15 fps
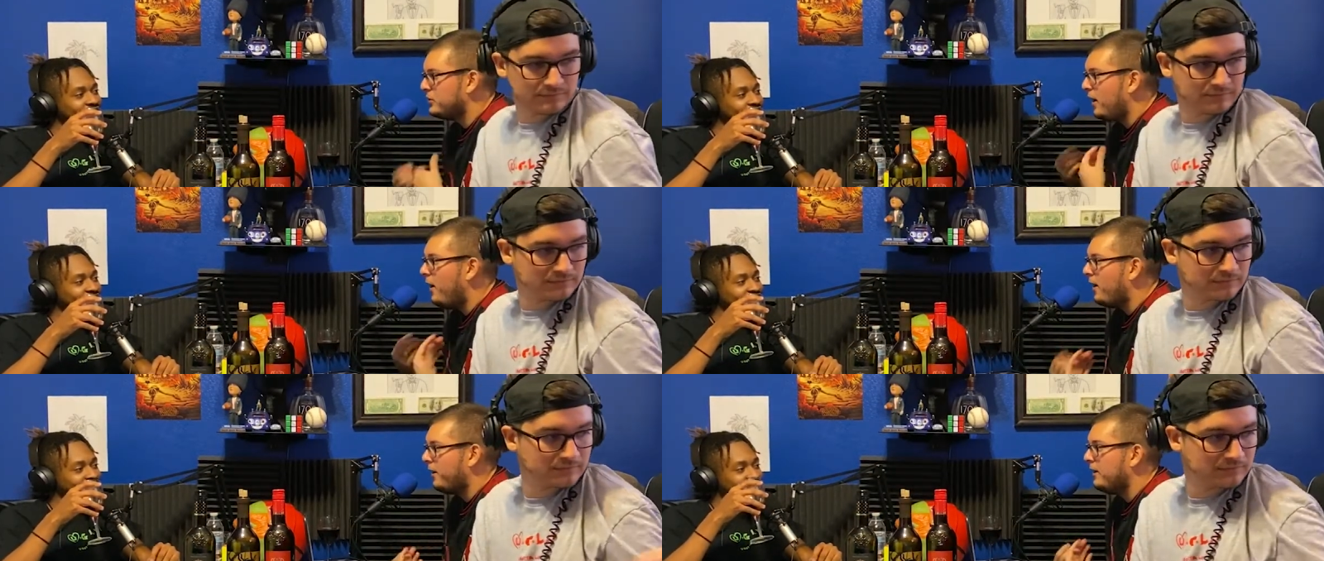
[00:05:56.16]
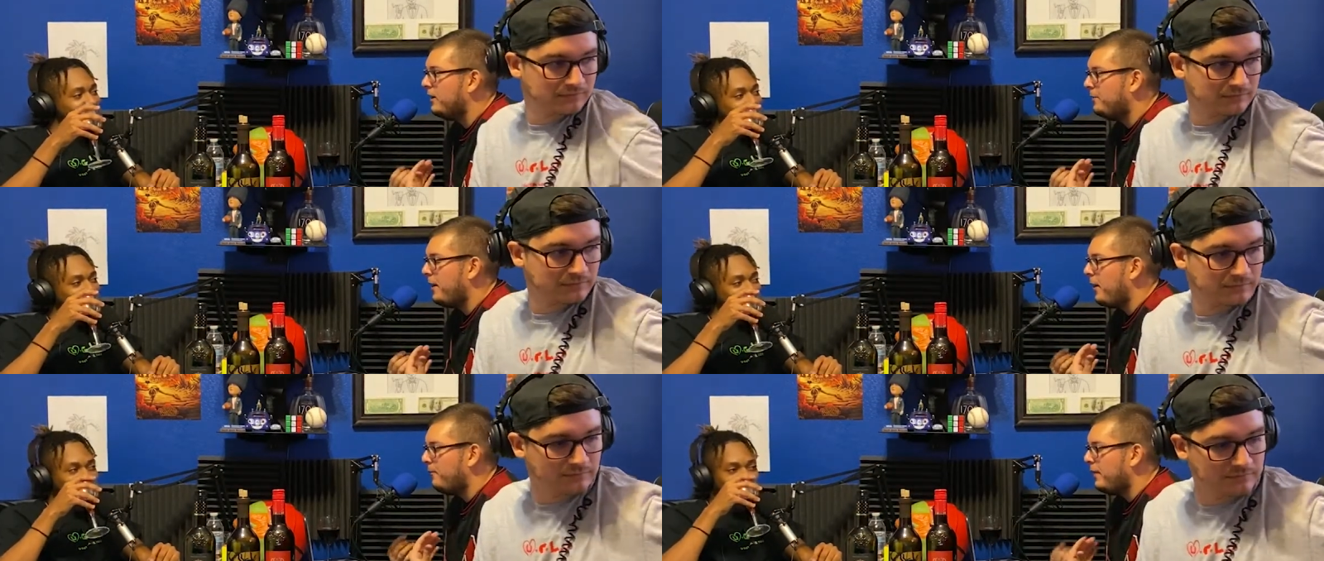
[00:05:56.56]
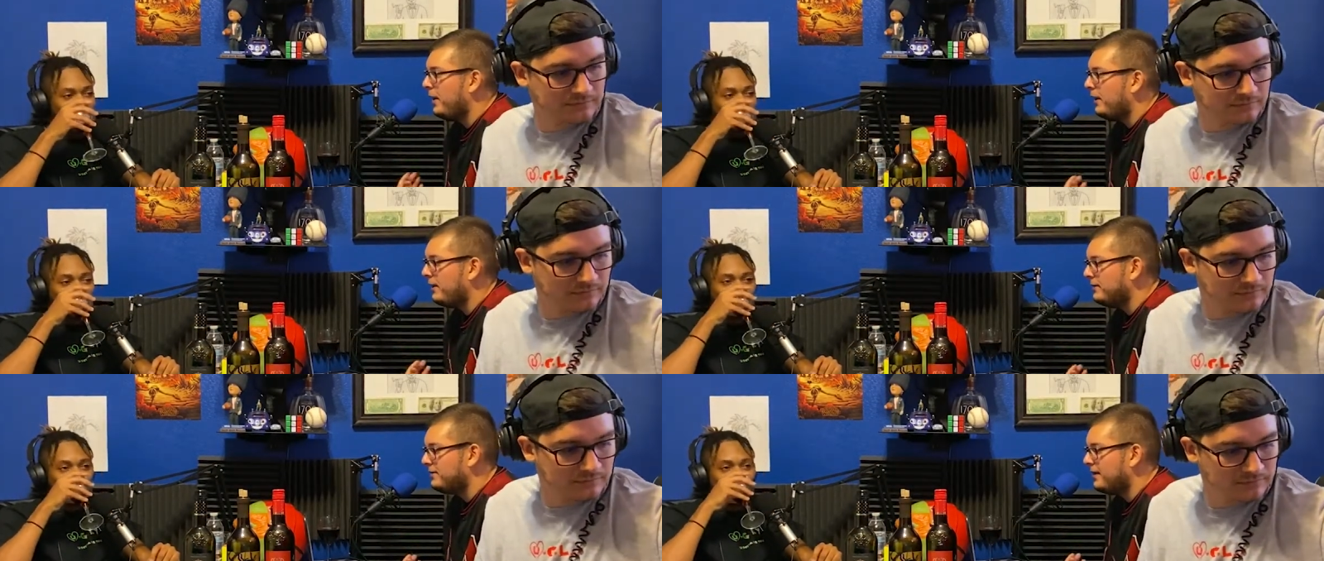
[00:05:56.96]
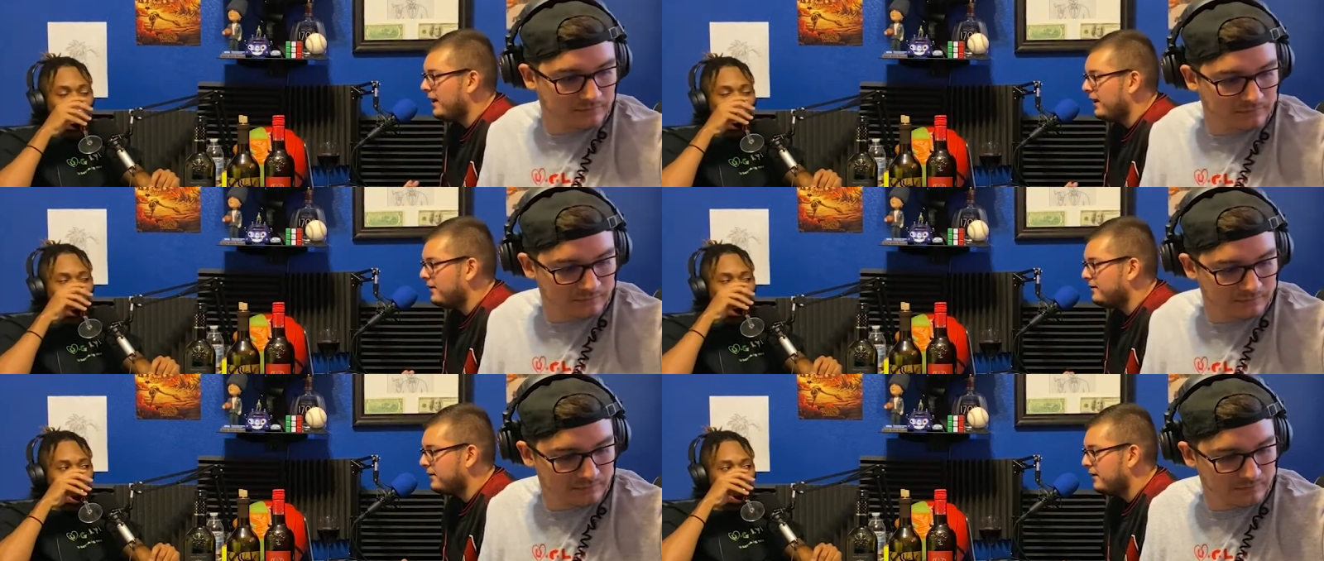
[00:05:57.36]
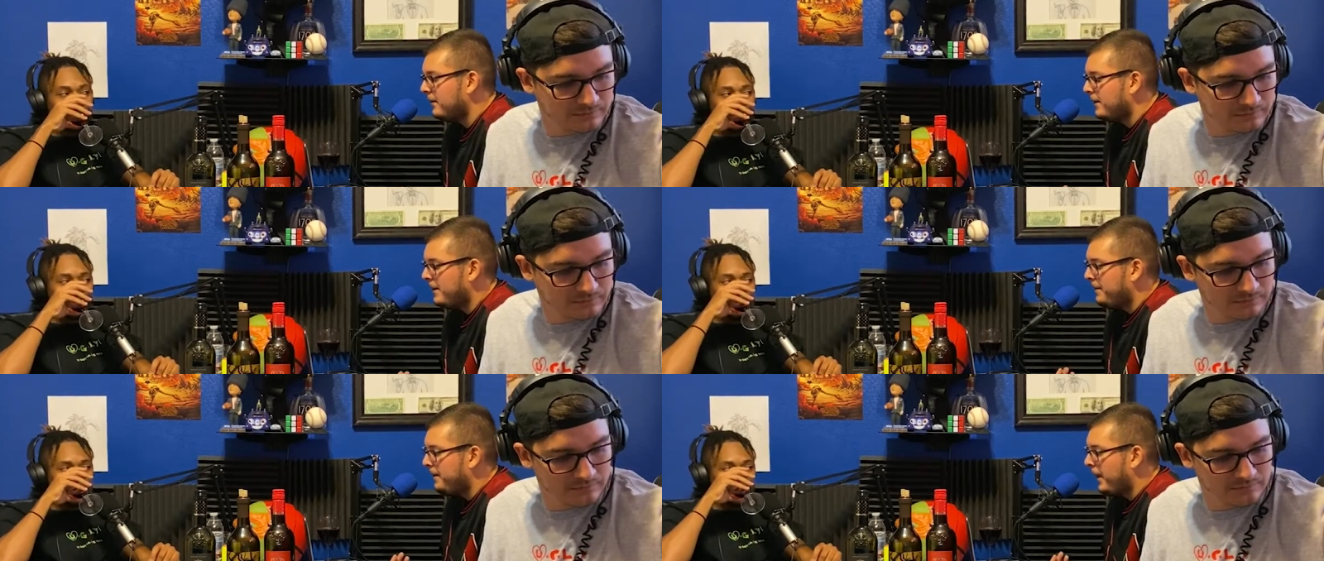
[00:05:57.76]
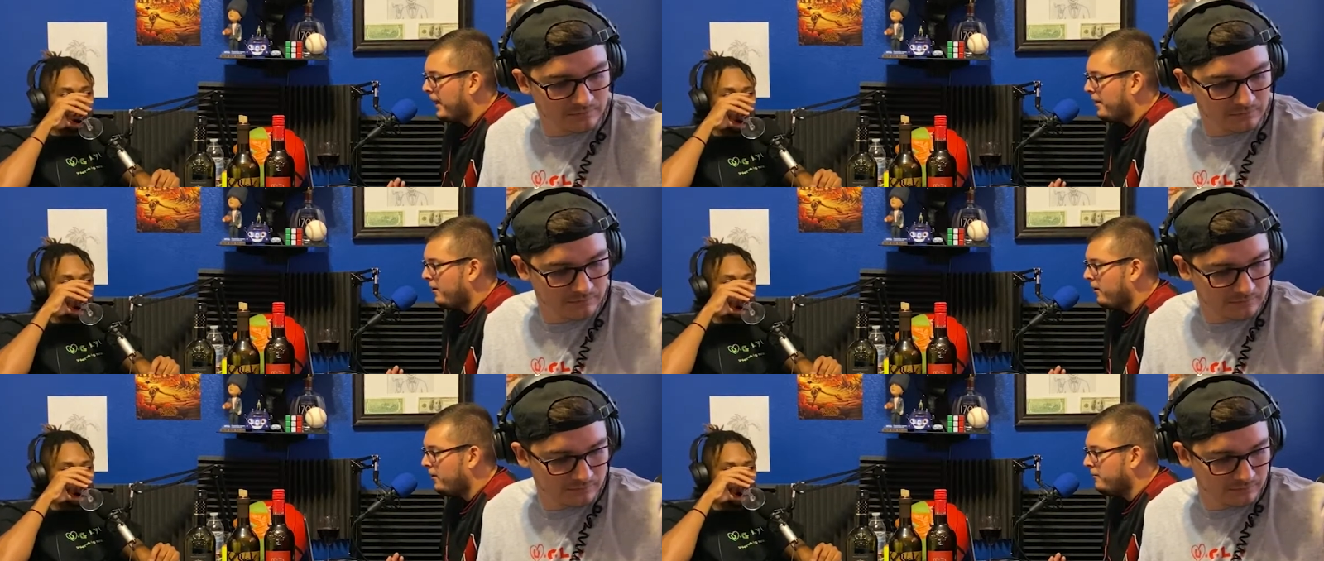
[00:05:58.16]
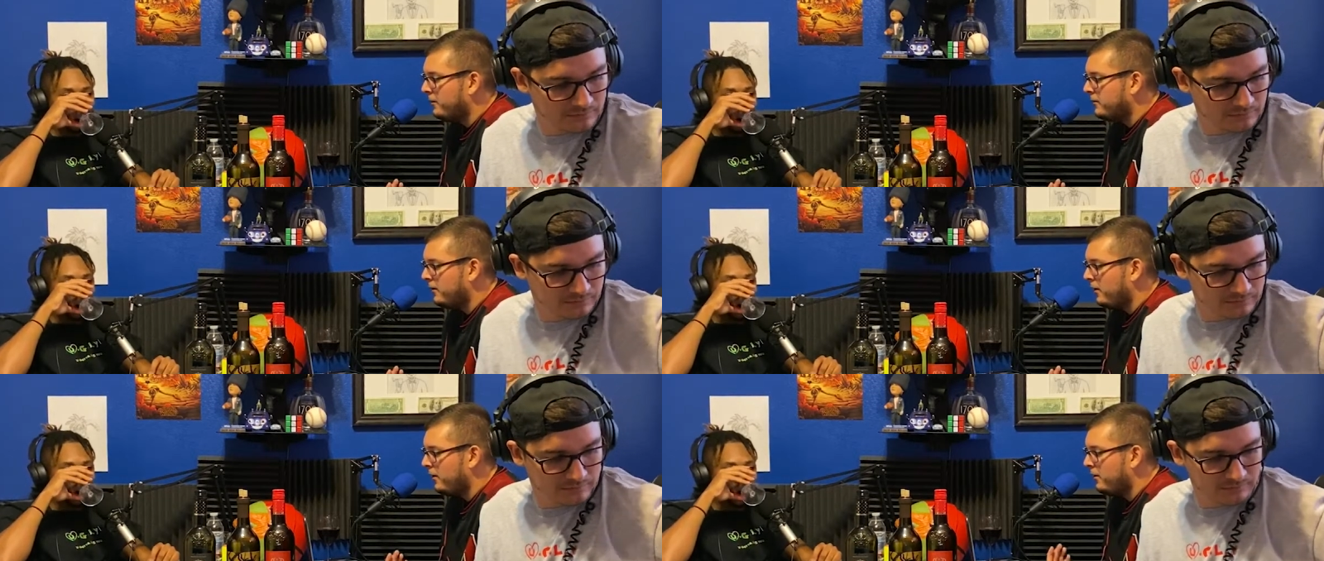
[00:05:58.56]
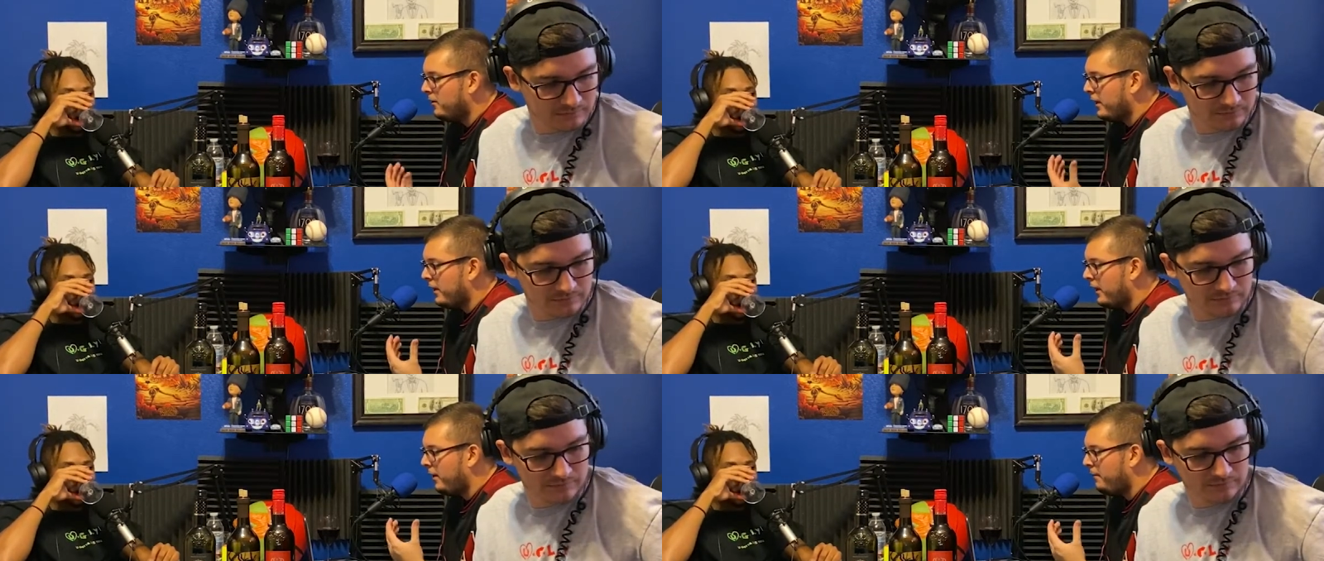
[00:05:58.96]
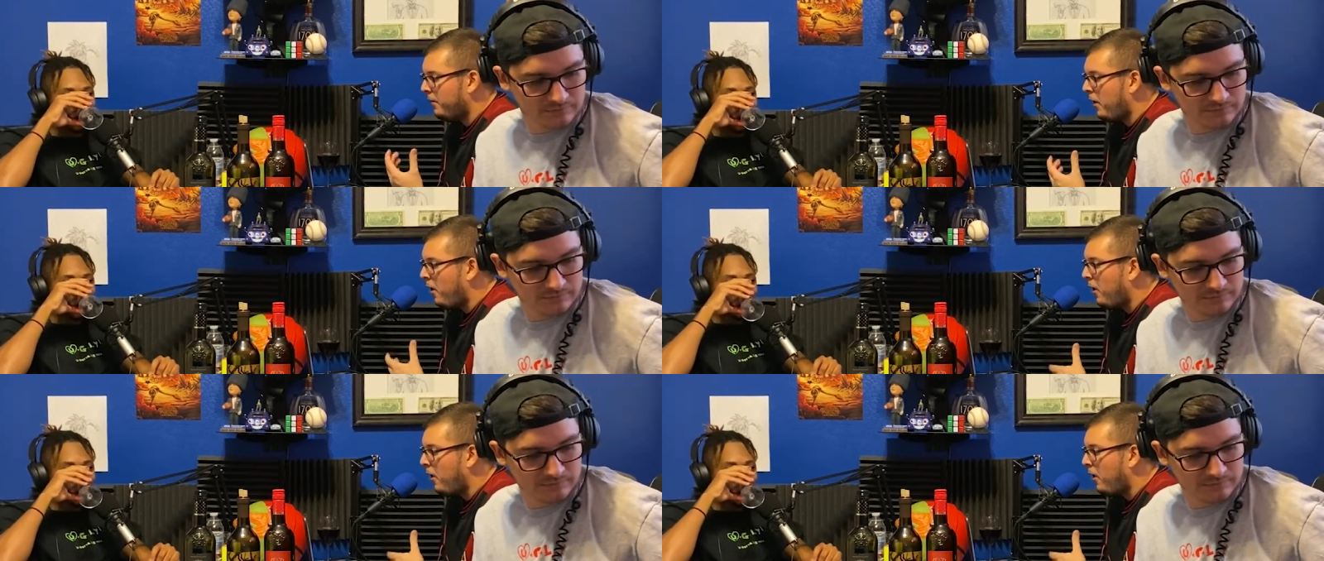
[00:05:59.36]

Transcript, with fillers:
Speaker 1: talking about making steaks and all of a sudden like i'm um,